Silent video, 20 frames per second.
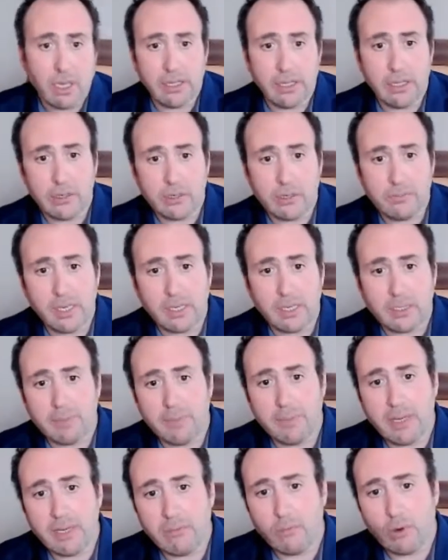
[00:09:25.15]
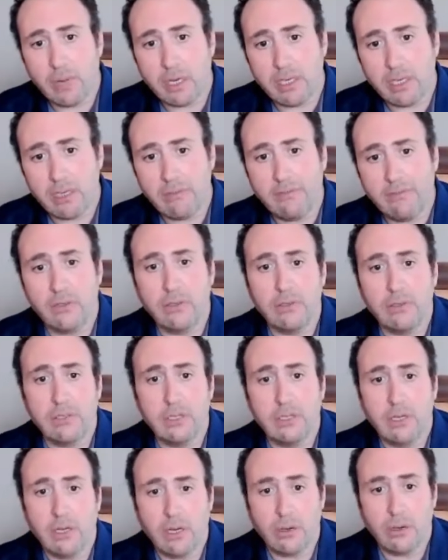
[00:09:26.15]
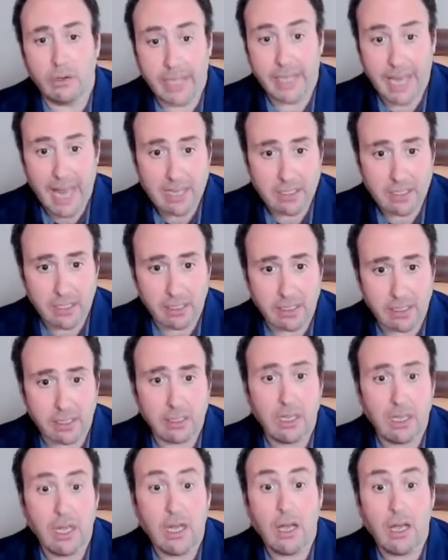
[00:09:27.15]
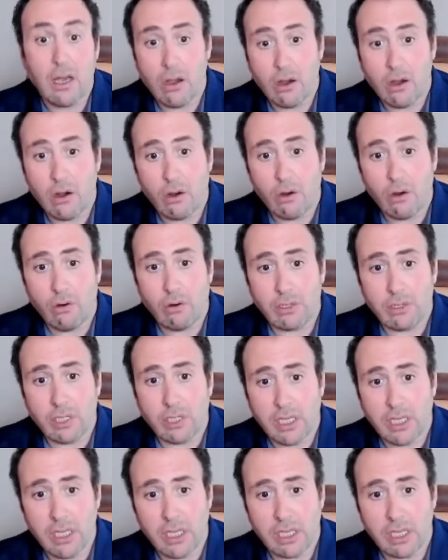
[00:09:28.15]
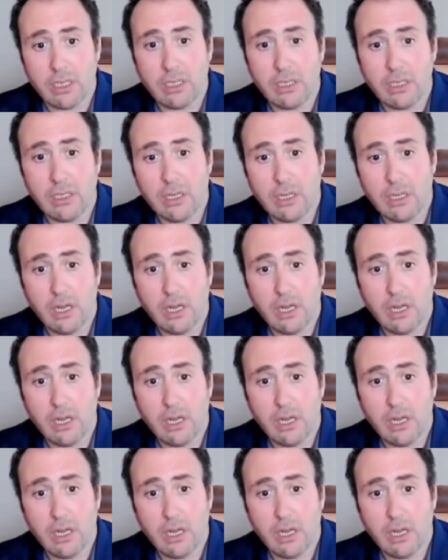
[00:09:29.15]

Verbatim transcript: Now spending more money on food, on gasoline, on heating,